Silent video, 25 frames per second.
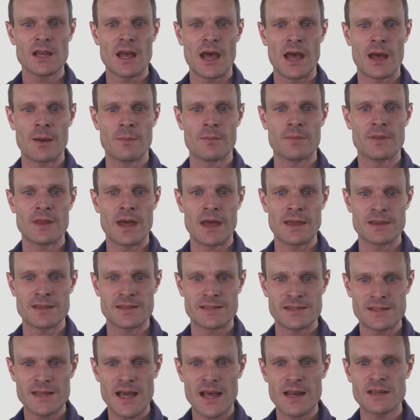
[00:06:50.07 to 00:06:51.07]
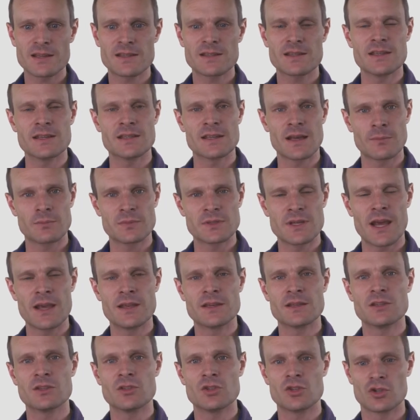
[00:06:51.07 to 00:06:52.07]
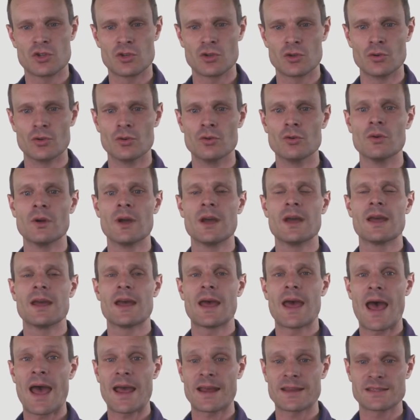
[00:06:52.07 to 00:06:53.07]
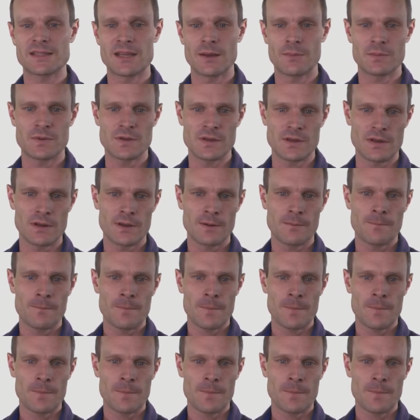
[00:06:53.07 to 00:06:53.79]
and the status is updated to accepted.